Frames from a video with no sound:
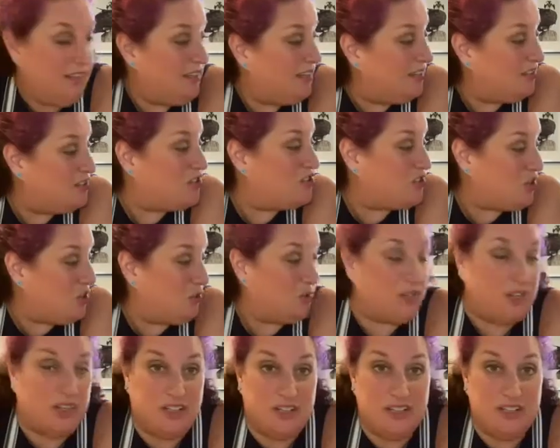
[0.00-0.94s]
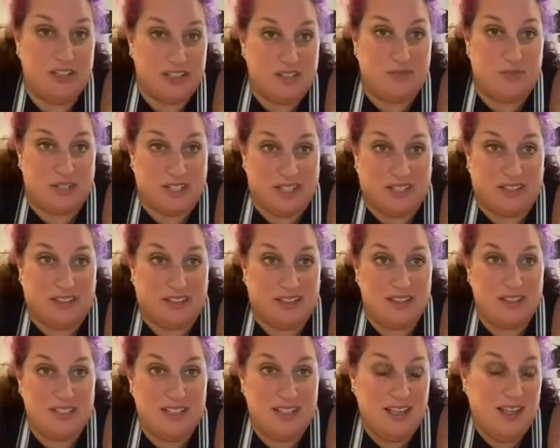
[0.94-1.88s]
It's so good. It's
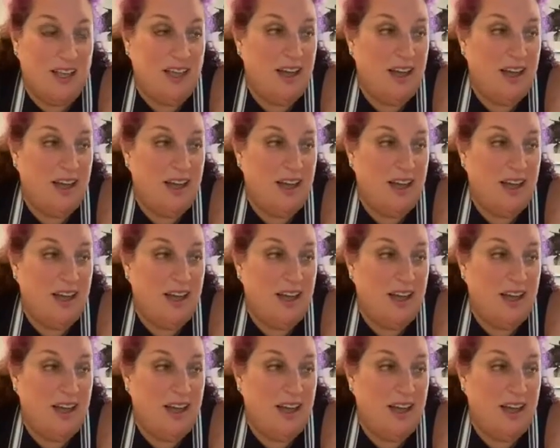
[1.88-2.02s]
ridiculous.